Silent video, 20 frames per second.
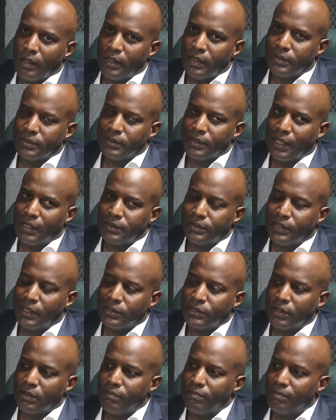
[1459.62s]
It's not
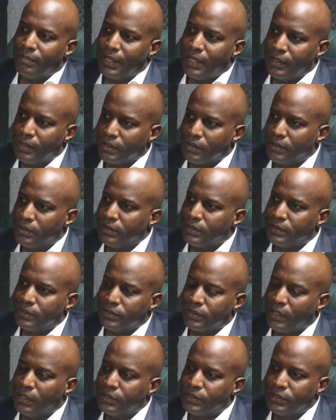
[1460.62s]
just a medical
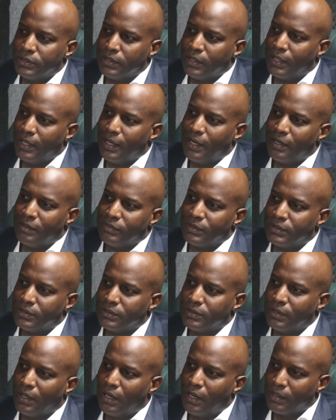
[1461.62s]
discussion I have.
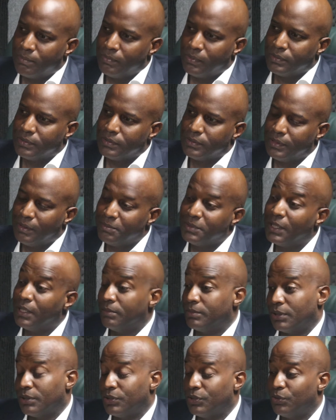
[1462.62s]
It's
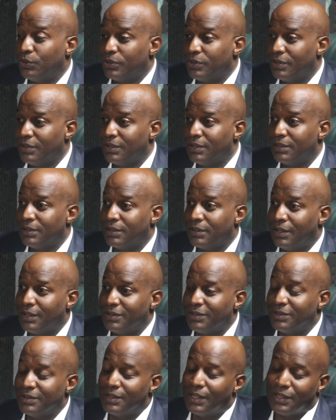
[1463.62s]
sometimes a social
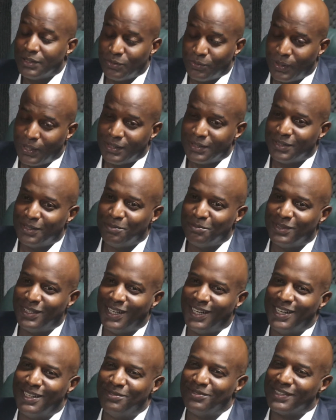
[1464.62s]
discussion. That's why
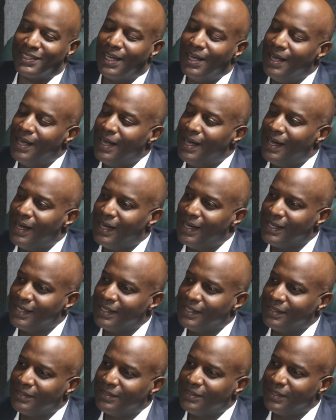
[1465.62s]
sometimes, I
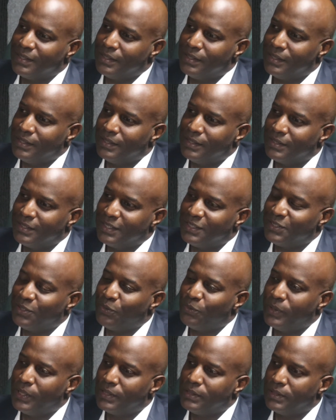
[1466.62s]
guess, the clinic, there's
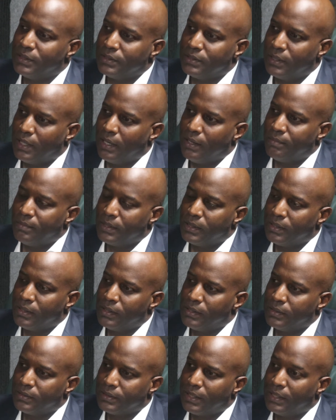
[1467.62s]
a waiting time
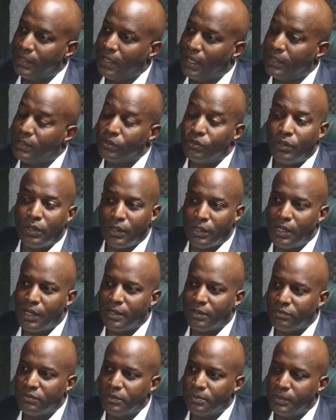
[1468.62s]
because I know a
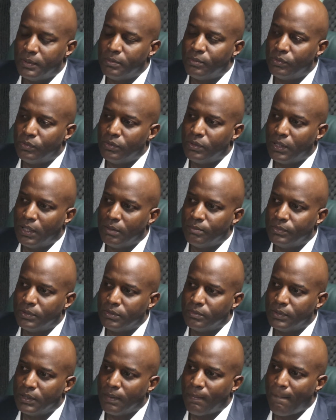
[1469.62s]
lot of the people who come
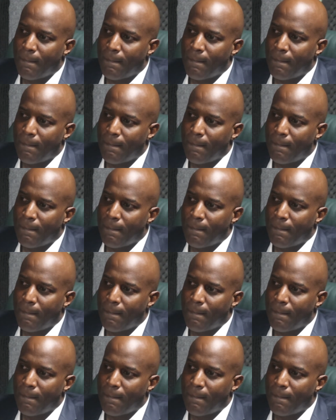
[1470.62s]
to me.